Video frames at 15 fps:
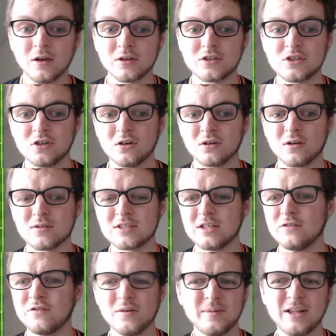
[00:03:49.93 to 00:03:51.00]
like Thiago
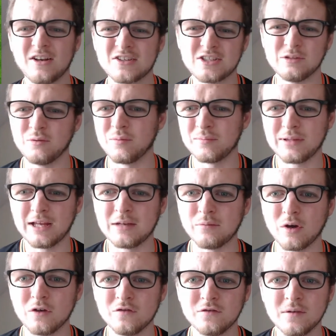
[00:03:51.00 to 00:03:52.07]
Silva. I mean, I still wouldn't play
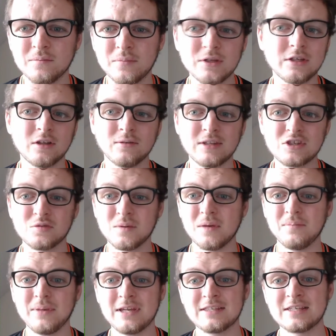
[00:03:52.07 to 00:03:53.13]
him over him, but, you know, this will be
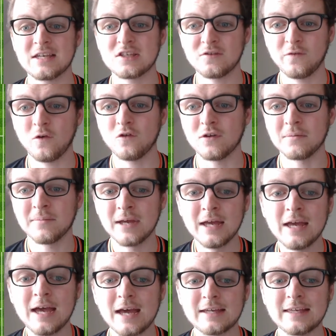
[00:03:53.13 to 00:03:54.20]
a big test for him
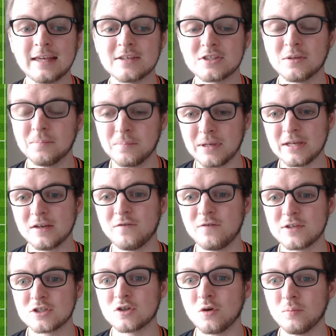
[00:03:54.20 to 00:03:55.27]
against a big
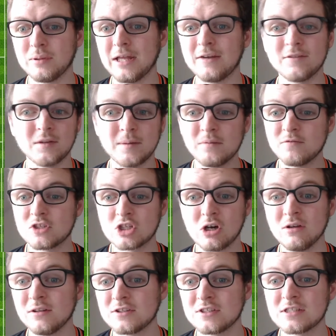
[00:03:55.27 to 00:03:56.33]
physical player. And I mean,
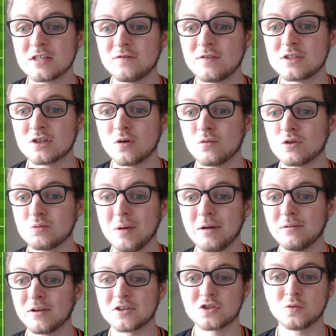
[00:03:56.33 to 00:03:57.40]
Richarlison is physical as
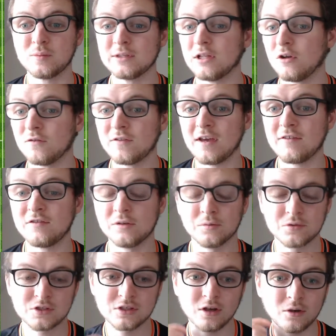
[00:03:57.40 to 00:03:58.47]
well, likes to win a lot of
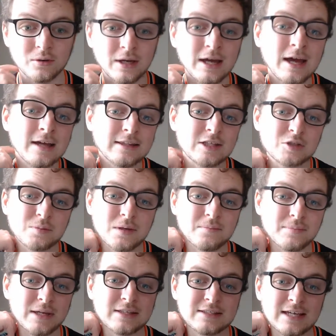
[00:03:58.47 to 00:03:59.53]
aerials, so this will
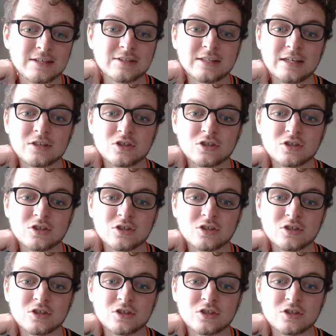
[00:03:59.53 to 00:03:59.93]
be a big test